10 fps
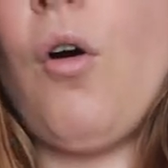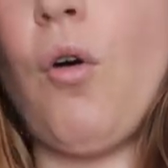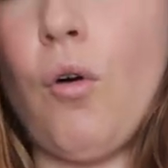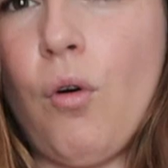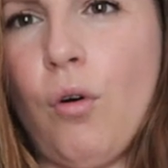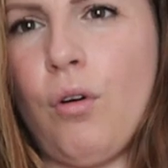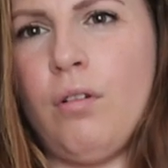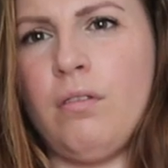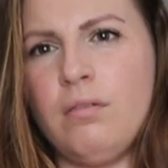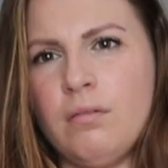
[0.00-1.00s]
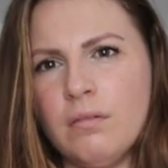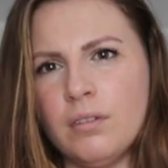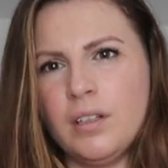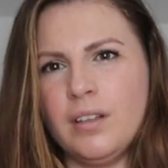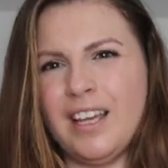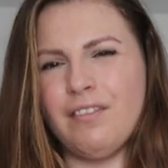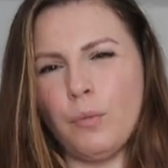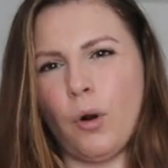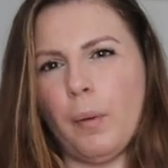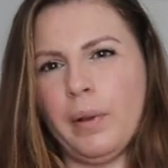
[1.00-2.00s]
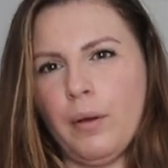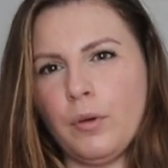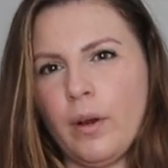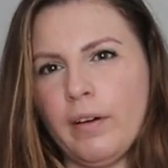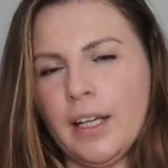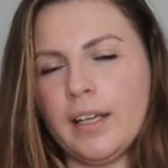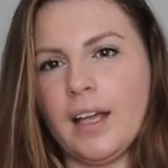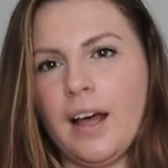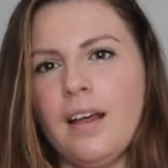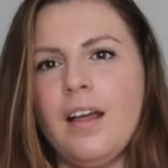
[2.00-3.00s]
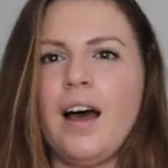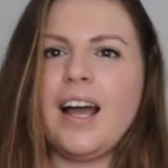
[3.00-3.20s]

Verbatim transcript: or even probably I would wear it like that.